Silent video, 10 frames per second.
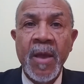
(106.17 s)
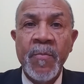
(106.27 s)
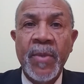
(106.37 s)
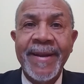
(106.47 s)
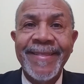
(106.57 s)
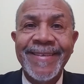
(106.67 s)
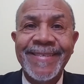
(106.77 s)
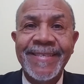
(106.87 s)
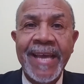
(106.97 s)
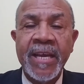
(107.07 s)
But in the
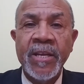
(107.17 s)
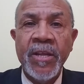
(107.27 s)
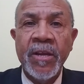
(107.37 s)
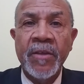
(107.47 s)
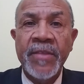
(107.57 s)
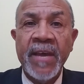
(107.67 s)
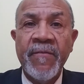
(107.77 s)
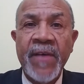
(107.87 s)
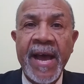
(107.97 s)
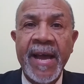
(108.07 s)
second year, that
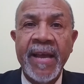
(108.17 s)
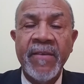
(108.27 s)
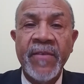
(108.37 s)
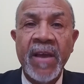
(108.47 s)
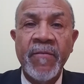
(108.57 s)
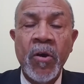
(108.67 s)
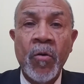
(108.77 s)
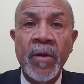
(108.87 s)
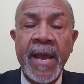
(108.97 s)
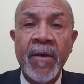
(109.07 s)
5 have
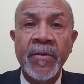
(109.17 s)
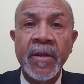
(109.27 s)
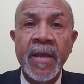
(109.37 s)
gone out